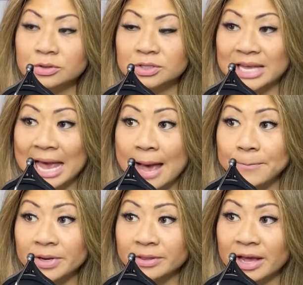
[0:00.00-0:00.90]
to
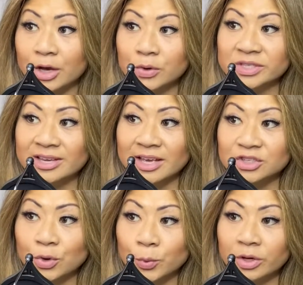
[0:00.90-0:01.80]
happen that goes
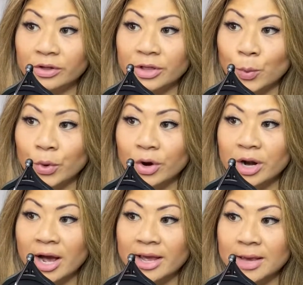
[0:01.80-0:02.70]
against our will and that we're
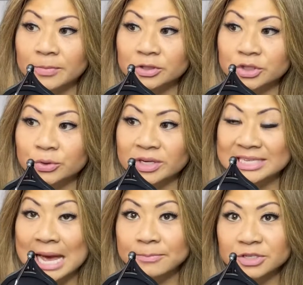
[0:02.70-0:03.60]
not able to
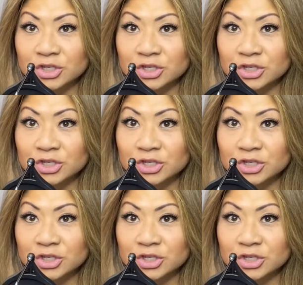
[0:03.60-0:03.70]
adapt